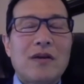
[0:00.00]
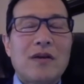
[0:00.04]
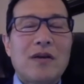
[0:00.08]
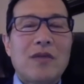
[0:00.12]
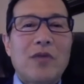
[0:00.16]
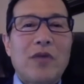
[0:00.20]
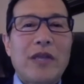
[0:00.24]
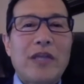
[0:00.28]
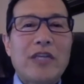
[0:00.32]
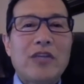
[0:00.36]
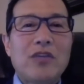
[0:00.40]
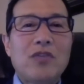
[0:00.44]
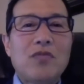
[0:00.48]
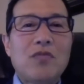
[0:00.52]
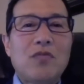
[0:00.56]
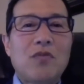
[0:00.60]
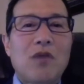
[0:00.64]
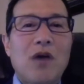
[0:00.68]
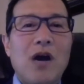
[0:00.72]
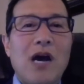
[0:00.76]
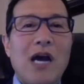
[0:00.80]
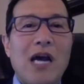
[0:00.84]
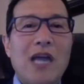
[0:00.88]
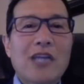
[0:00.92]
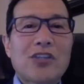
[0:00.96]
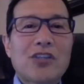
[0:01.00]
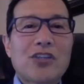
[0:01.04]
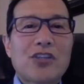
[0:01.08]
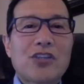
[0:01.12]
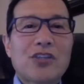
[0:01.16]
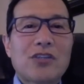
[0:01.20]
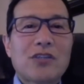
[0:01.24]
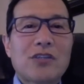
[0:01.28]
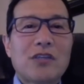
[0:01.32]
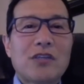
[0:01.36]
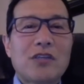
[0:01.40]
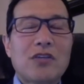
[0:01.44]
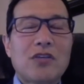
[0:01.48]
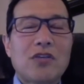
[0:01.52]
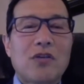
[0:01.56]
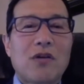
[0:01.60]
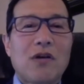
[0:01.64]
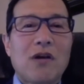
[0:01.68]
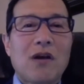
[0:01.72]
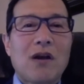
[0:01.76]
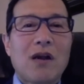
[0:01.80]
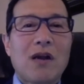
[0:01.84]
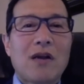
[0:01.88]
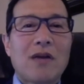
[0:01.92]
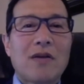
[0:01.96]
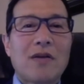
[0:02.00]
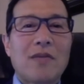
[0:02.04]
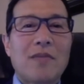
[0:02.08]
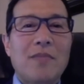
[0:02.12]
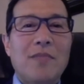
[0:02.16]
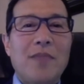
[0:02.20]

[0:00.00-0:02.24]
when you watch your